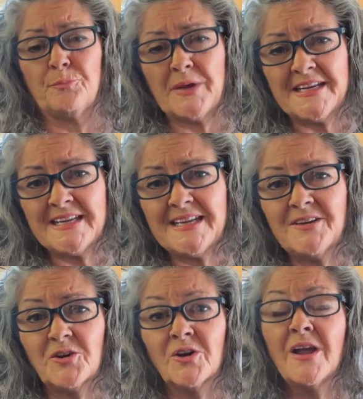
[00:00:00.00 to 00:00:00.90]
Buddy
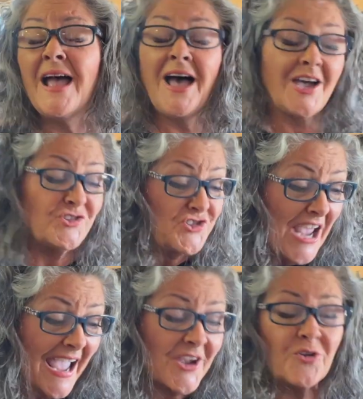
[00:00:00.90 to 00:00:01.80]
heater, a
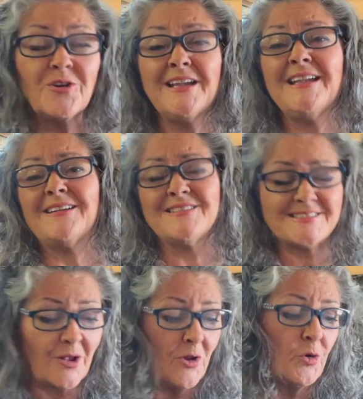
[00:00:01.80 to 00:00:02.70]
Jackery, a
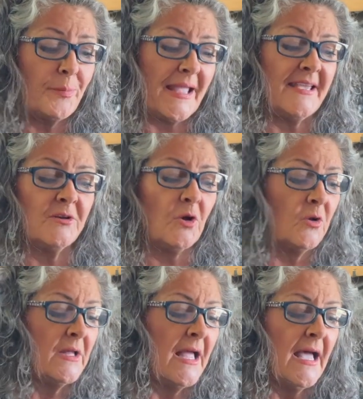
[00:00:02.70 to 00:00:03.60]
solar panel.